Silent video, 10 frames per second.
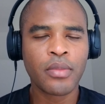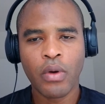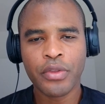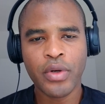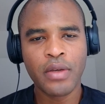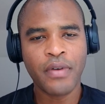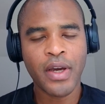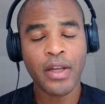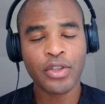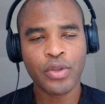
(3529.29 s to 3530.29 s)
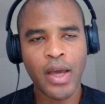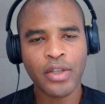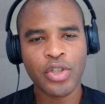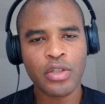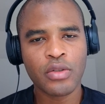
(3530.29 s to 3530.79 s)
What three financial
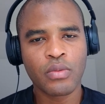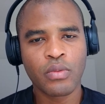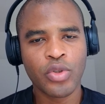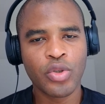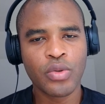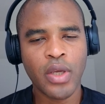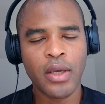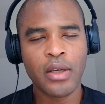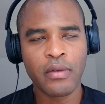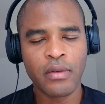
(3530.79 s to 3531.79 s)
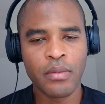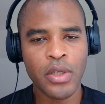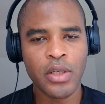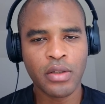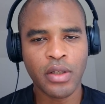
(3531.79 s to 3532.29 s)
actions would you take
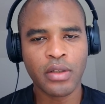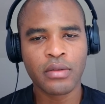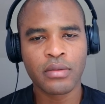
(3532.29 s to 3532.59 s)
immediately?